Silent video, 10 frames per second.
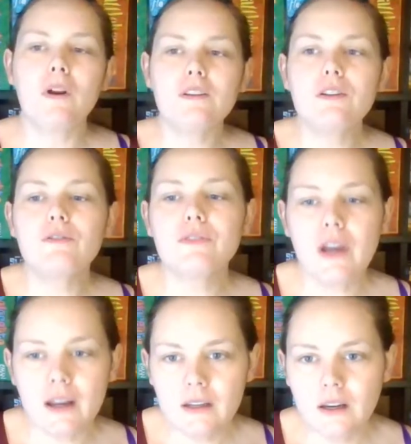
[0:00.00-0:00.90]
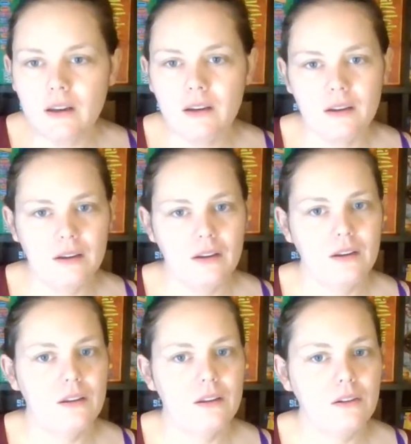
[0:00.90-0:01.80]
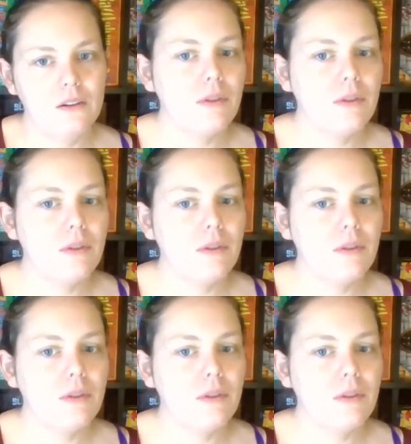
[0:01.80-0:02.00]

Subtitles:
Once you've done your